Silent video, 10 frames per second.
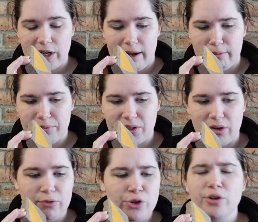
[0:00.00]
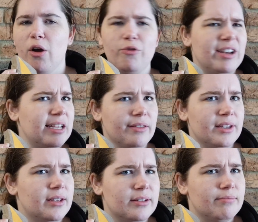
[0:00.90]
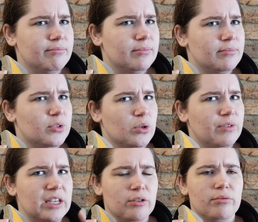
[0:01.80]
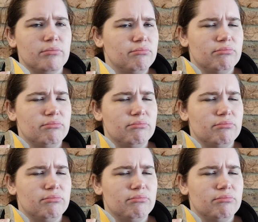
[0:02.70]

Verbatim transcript: Um, so if you know of any other sort of, in,